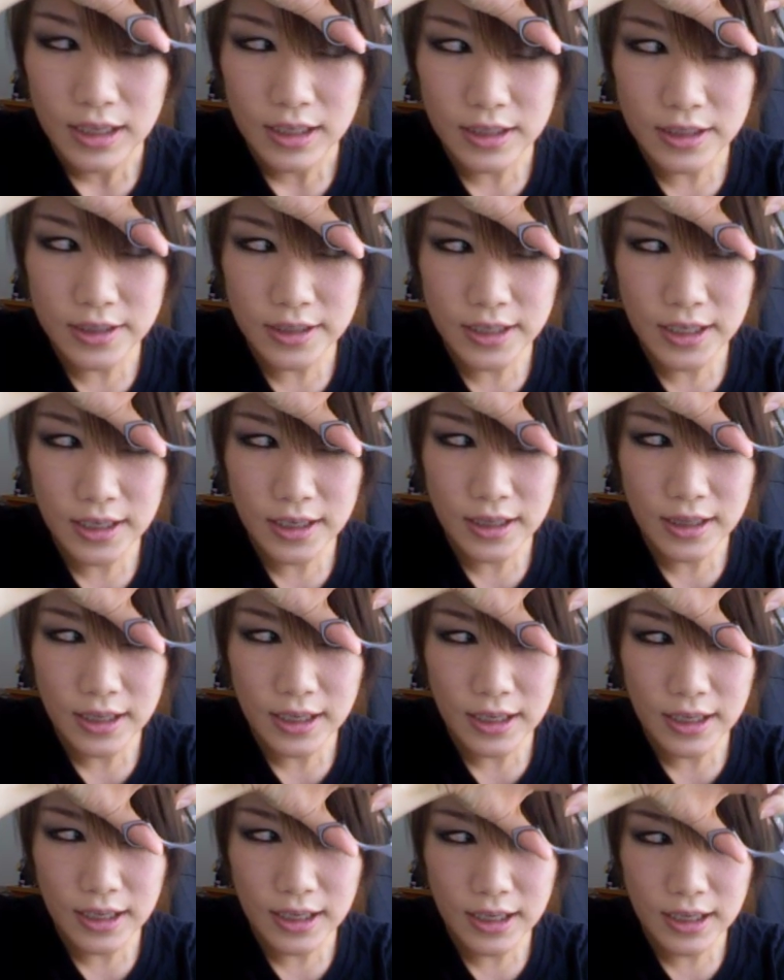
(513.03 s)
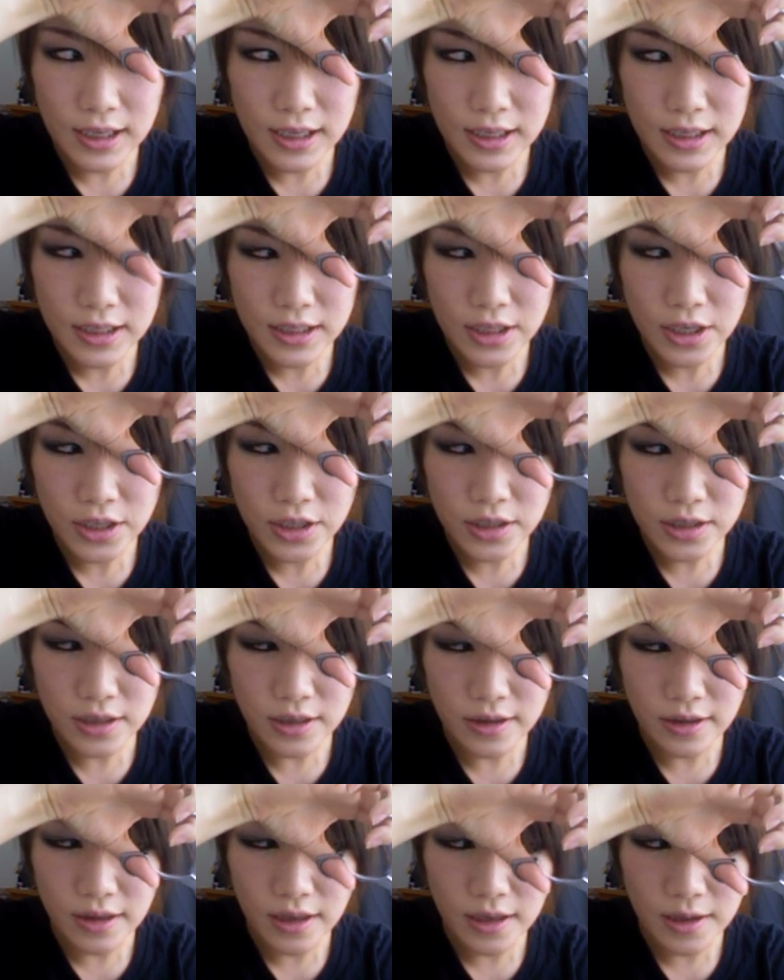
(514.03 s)
just kind of like touch
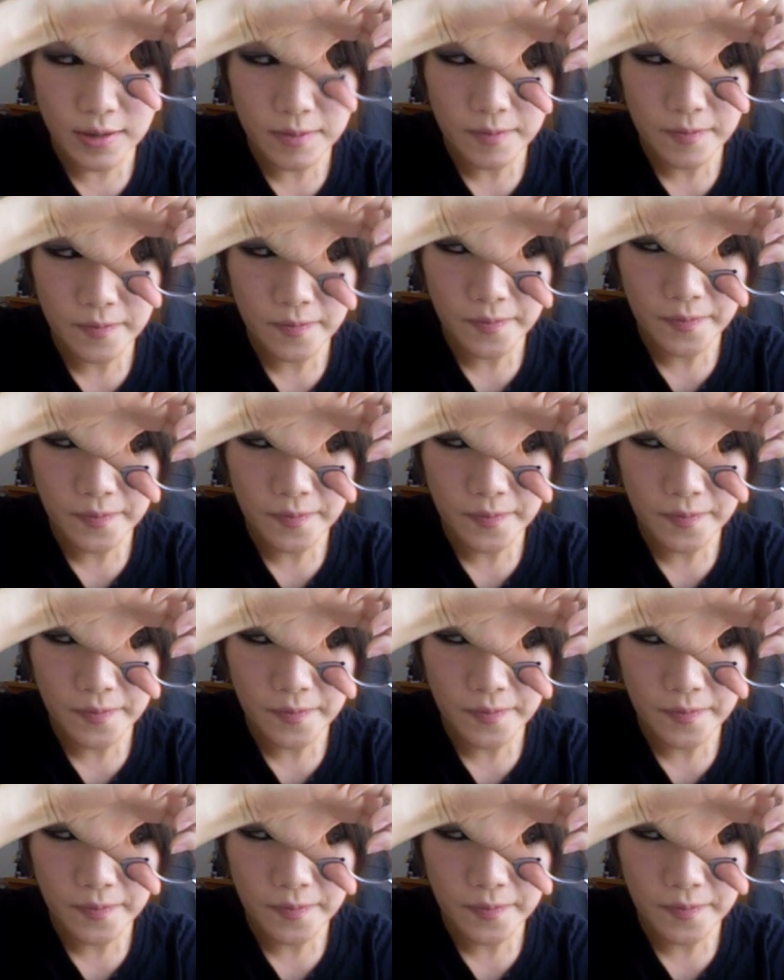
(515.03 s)
on them.